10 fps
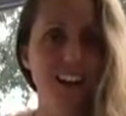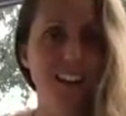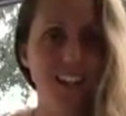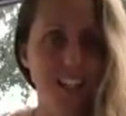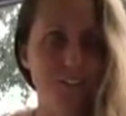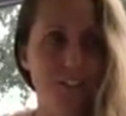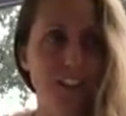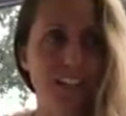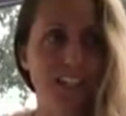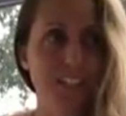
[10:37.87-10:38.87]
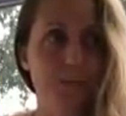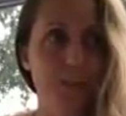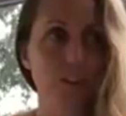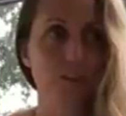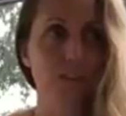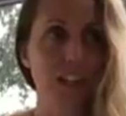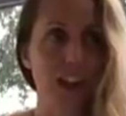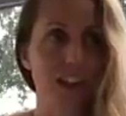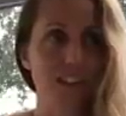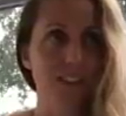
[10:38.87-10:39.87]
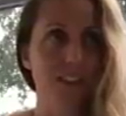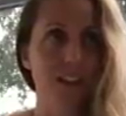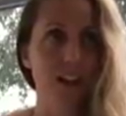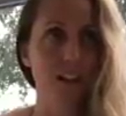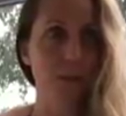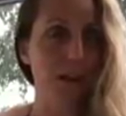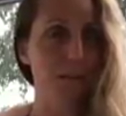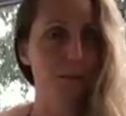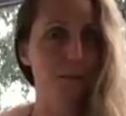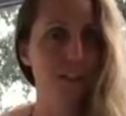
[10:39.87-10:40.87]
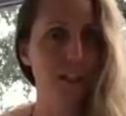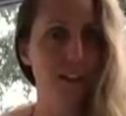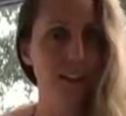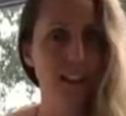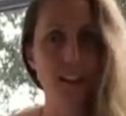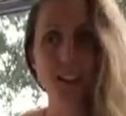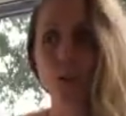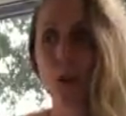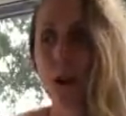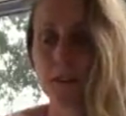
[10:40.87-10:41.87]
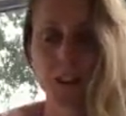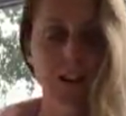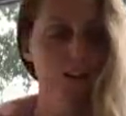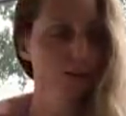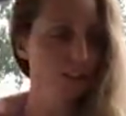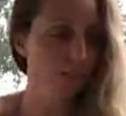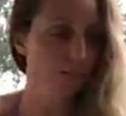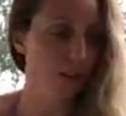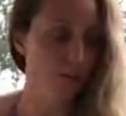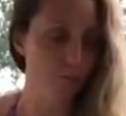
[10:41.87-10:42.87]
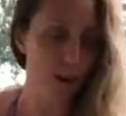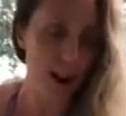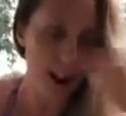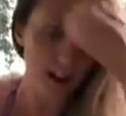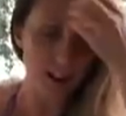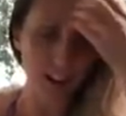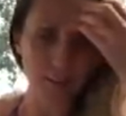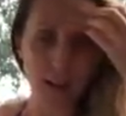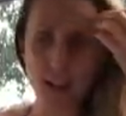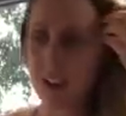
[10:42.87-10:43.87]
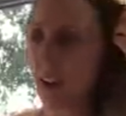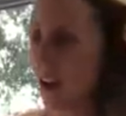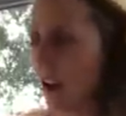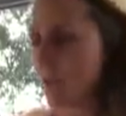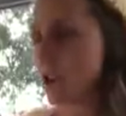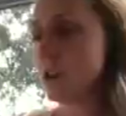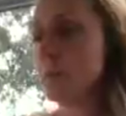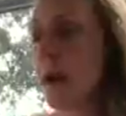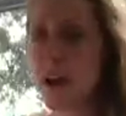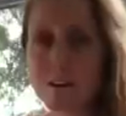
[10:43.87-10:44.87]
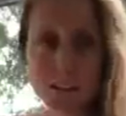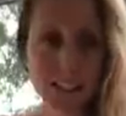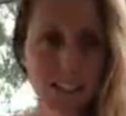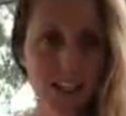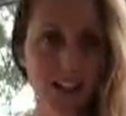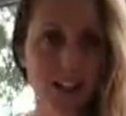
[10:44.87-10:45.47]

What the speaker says: they're different ideas, but you forget that other people think like that. And so I looked around and I'm like, I've got parenting